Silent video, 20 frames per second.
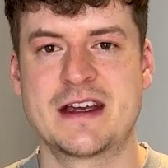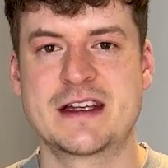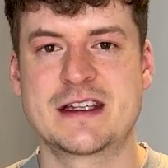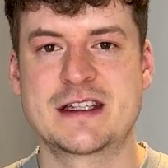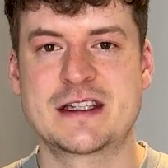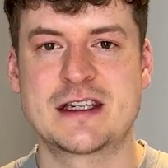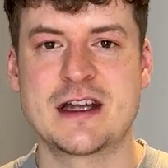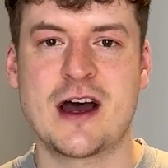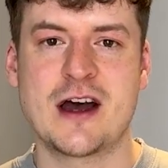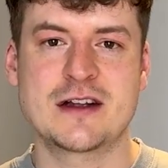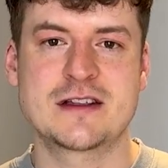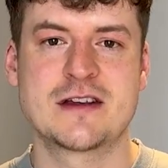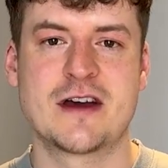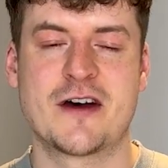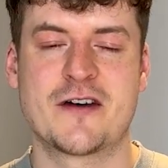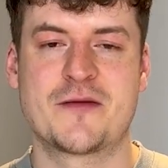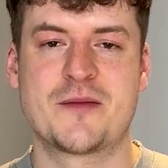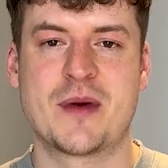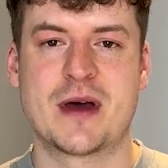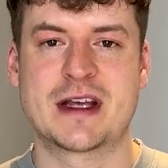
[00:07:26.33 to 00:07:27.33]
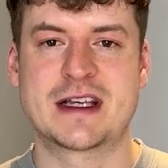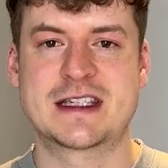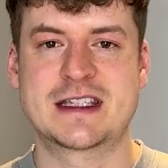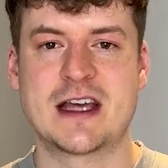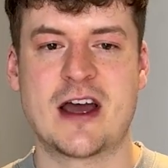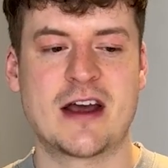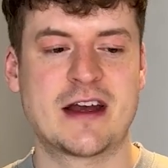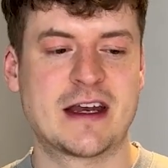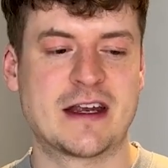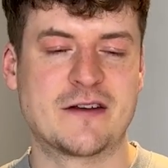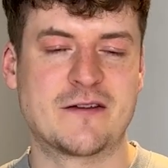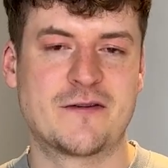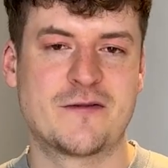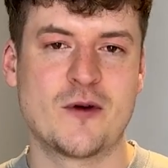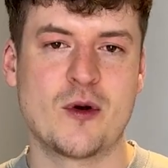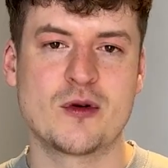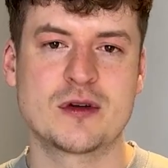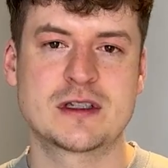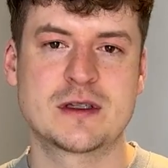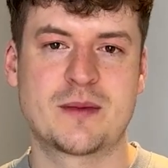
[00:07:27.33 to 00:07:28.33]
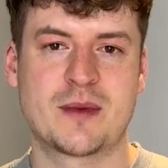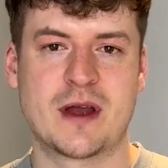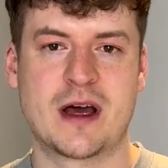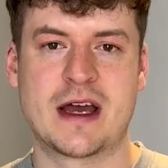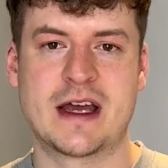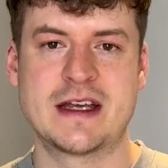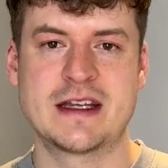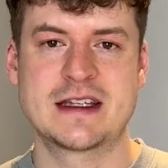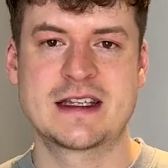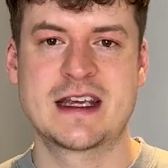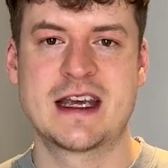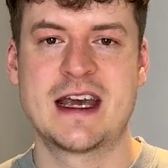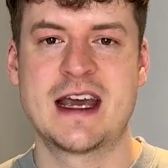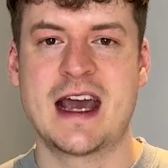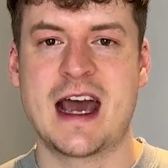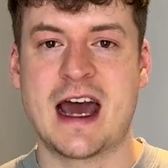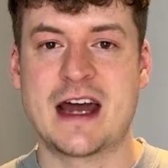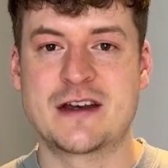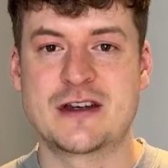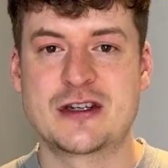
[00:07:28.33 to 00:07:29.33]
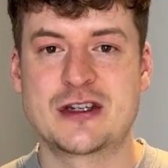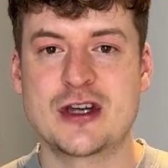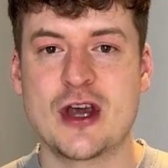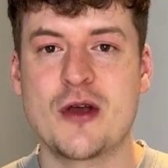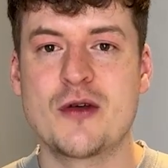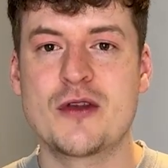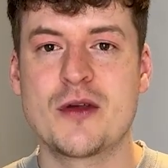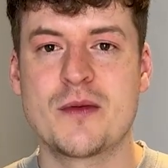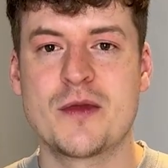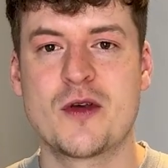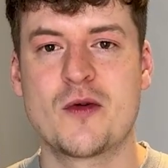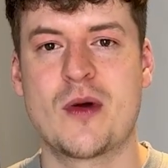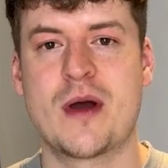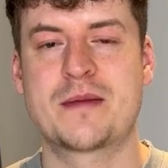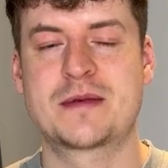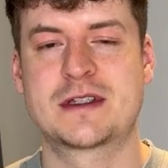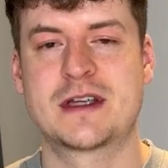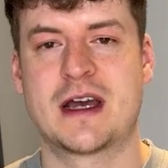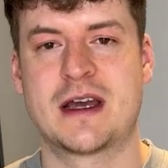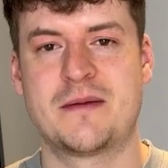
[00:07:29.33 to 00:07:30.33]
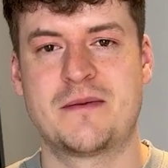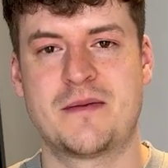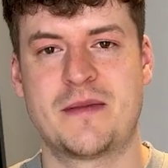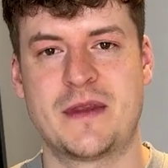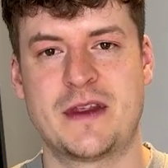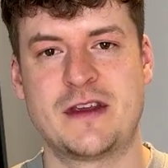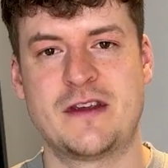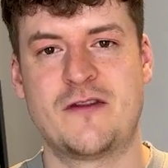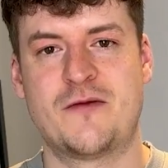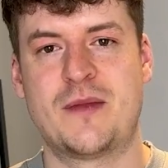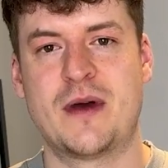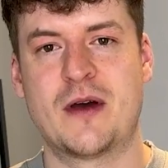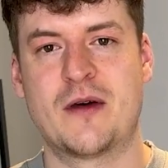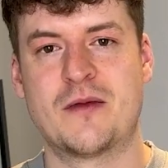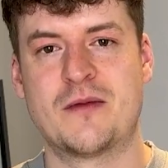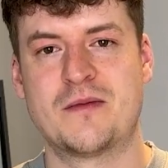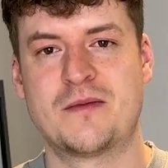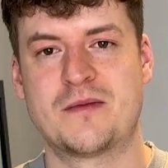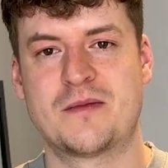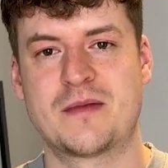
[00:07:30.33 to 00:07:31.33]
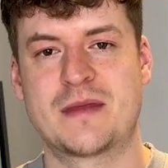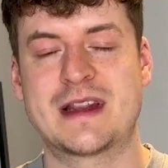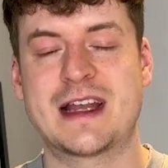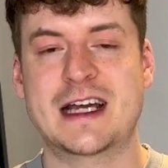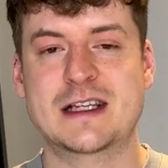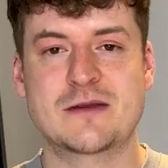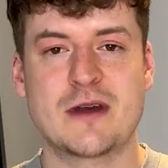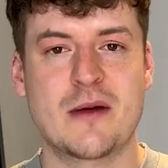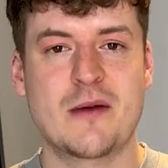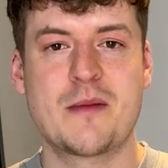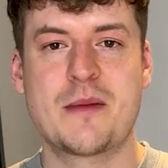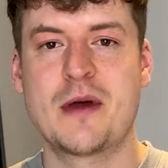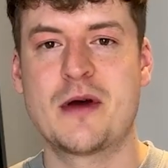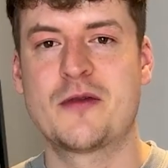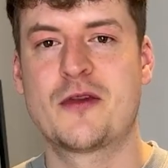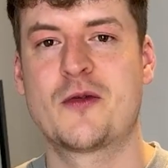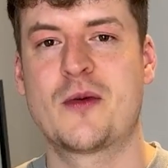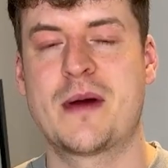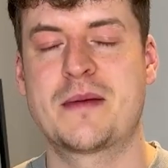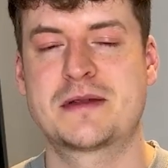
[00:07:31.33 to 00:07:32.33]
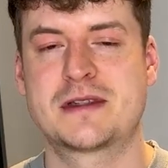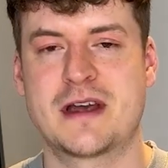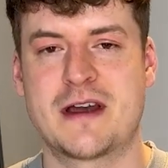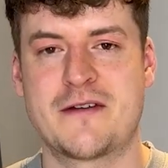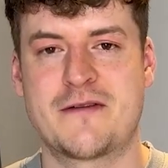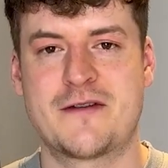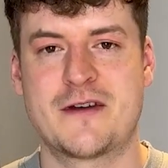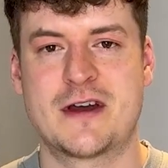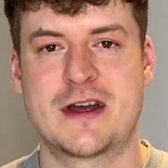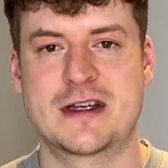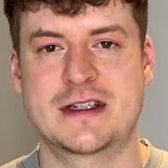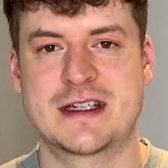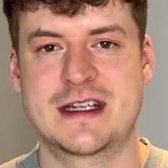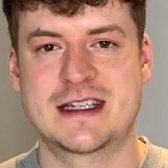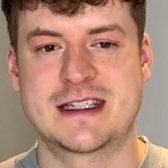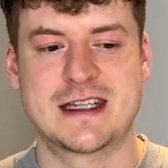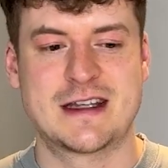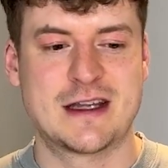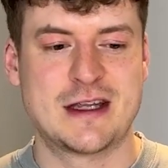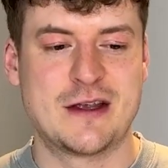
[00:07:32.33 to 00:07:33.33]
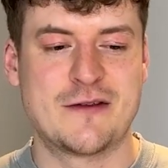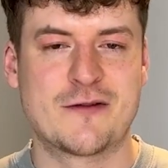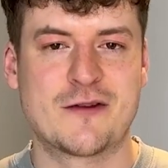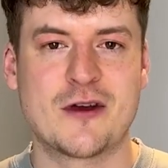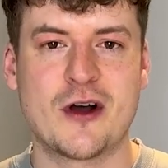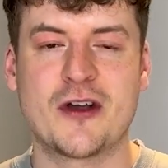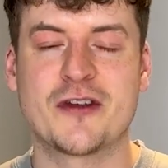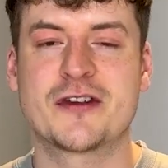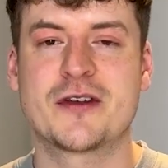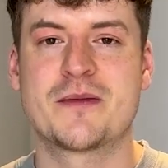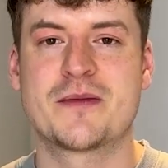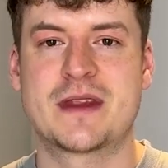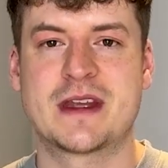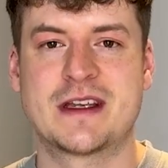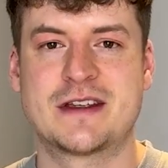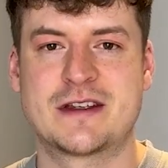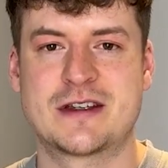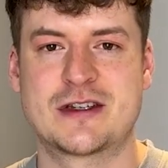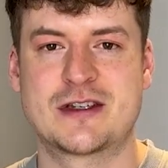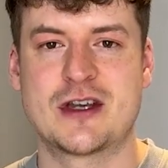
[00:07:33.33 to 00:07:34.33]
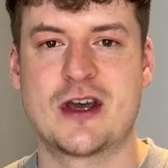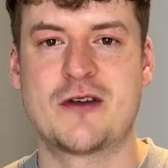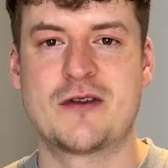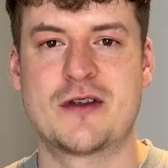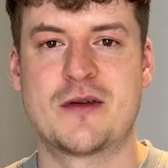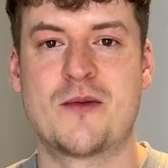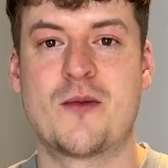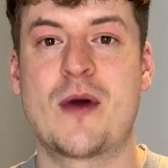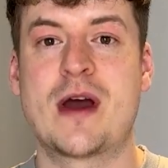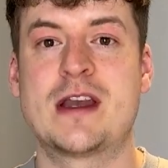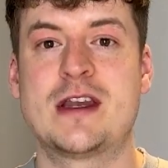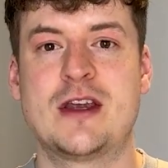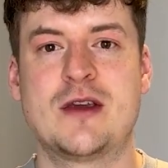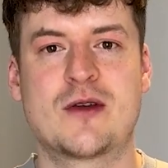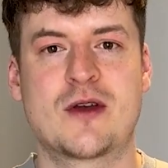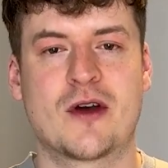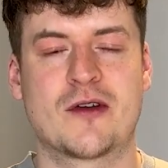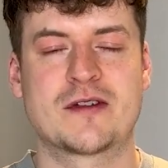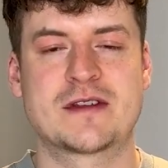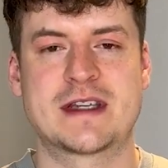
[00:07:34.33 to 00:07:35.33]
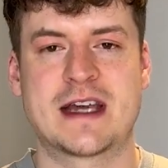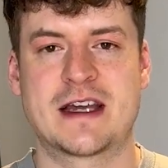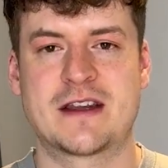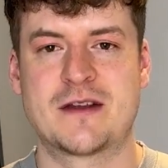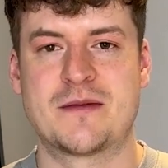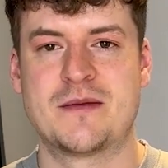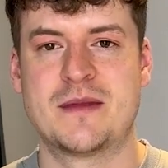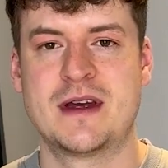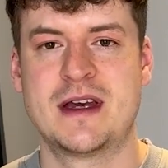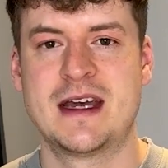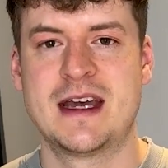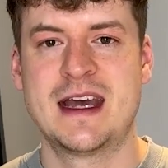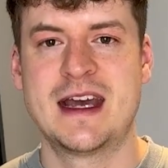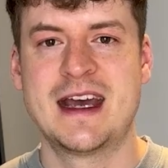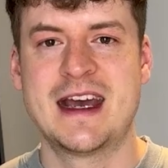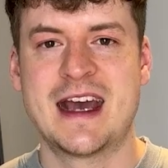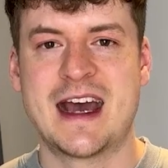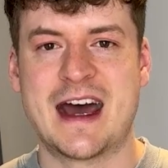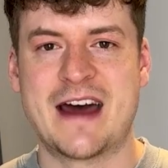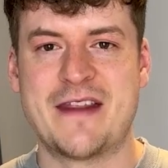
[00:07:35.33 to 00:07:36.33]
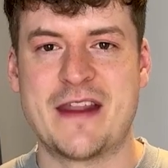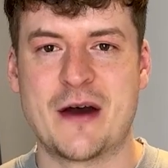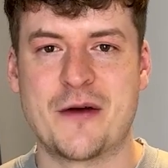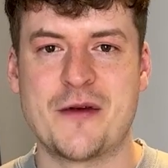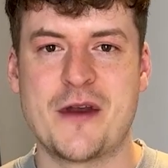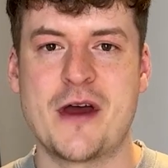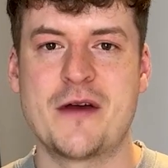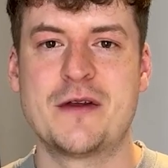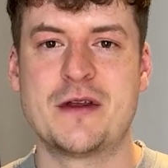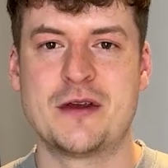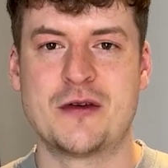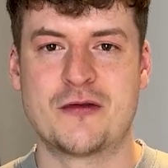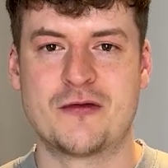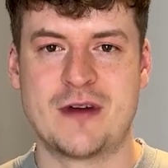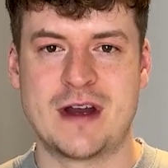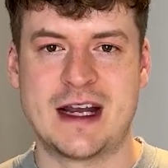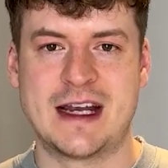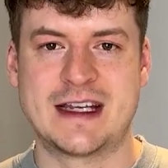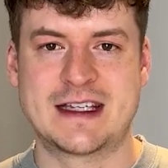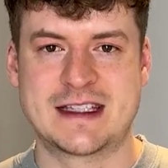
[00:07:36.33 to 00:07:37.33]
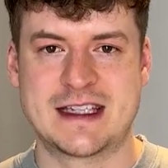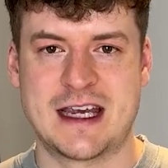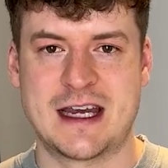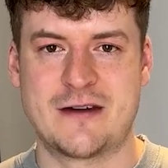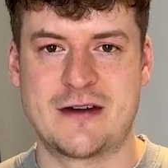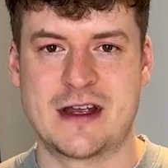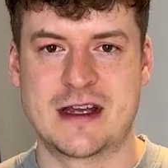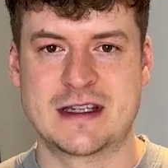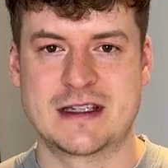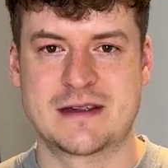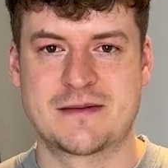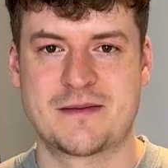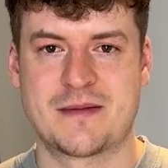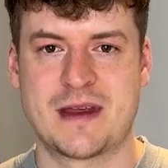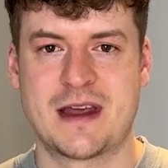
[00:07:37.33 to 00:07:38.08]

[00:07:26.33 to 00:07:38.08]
Start off by signing 4 suppliers and show them the website that you've built. That's why we build the website first. It's so that you've got something to show them when you contact them, and they'll know that you're really serious.